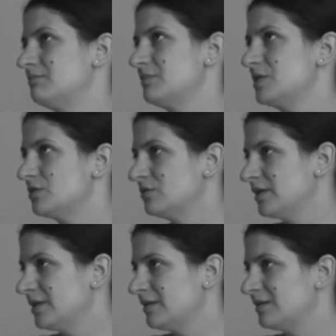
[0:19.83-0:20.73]

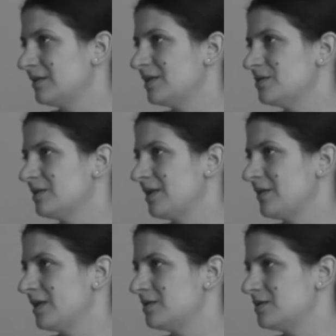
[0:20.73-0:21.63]
schooling, and you link
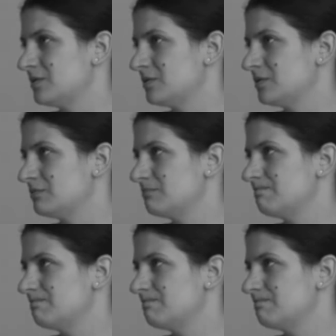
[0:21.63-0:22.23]
that to